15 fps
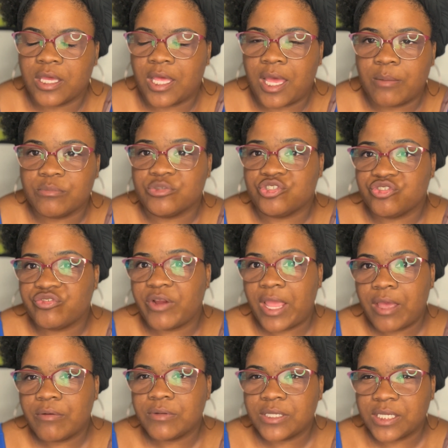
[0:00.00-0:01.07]
I'm
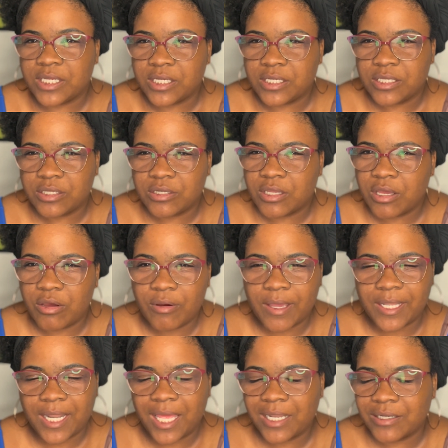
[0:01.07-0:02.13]
drowning, you know,
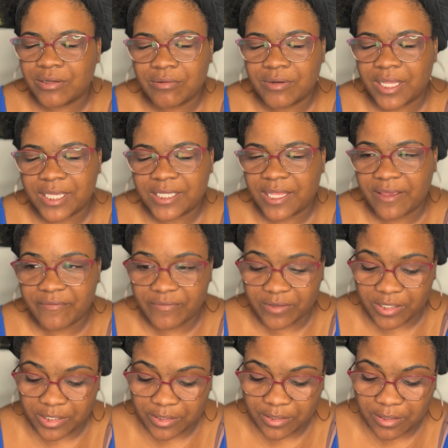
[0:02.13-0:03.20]
and I don't like that
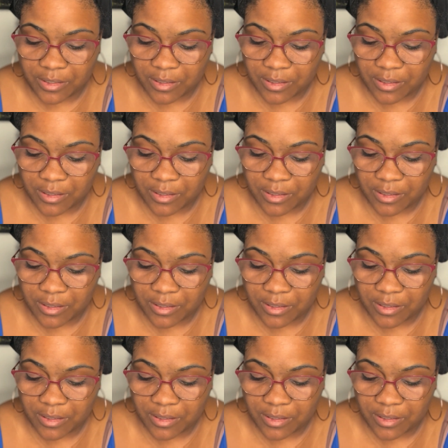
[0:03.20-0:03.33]
feeling.